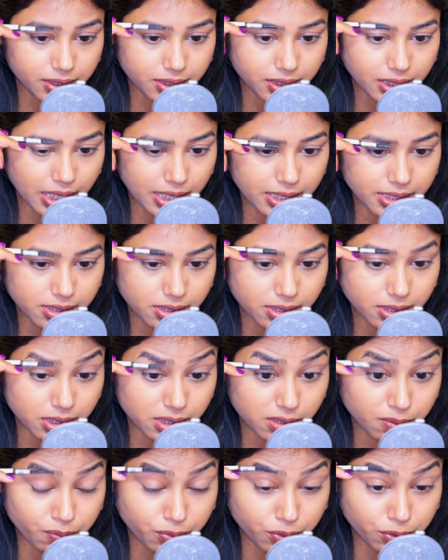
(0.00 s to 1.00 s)
It has
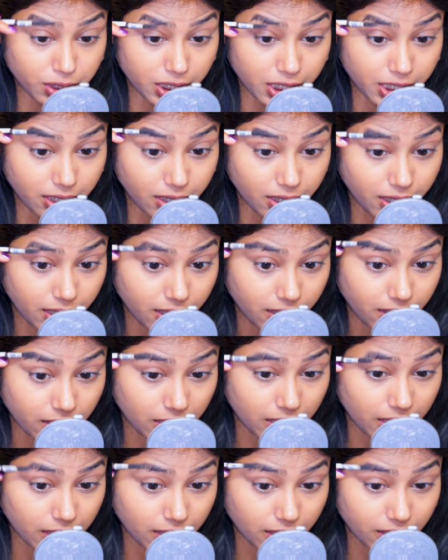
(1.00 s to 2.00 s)
this spoolie
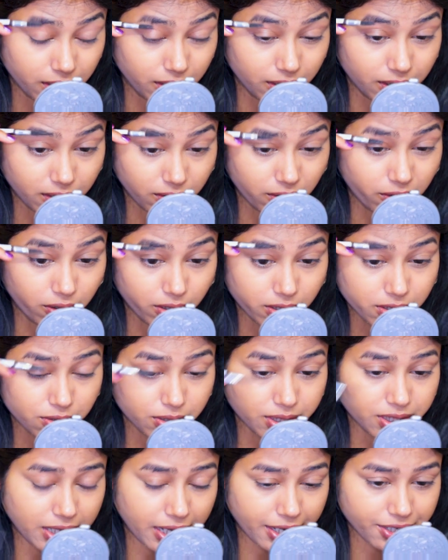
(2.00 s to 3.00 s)

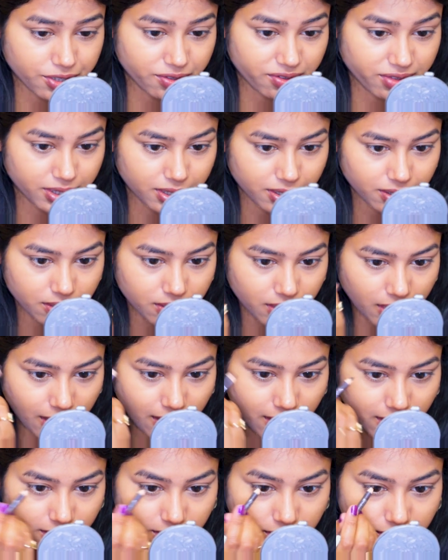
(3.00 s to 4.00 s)
also attached with it,
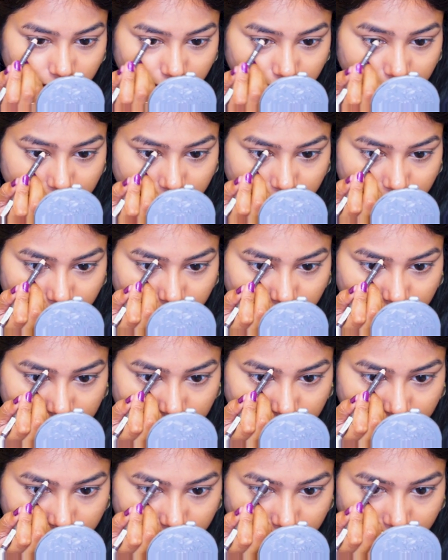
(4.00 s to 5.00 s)
and the
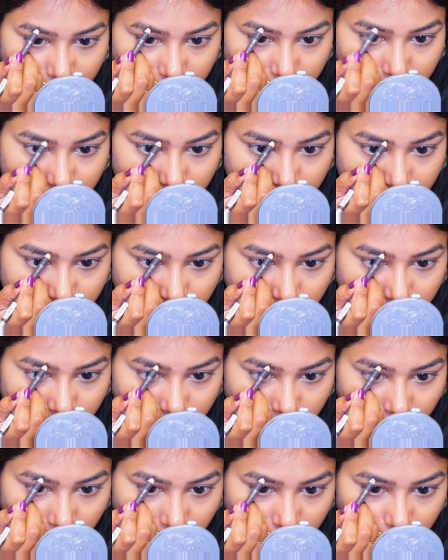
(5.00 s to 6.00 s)
consistency is
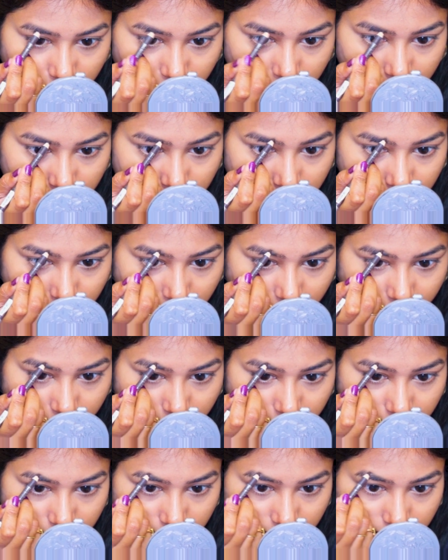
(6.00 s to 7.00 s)
not
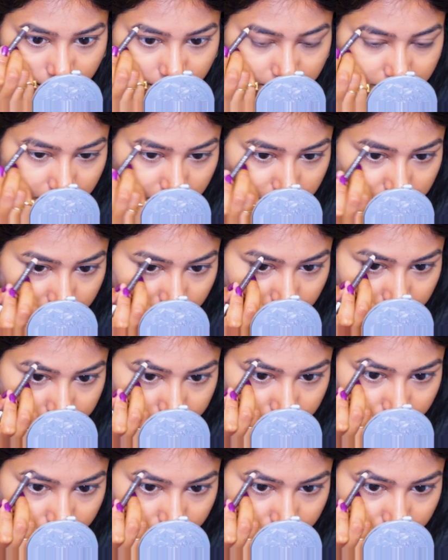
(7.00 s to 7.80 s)
that creamy.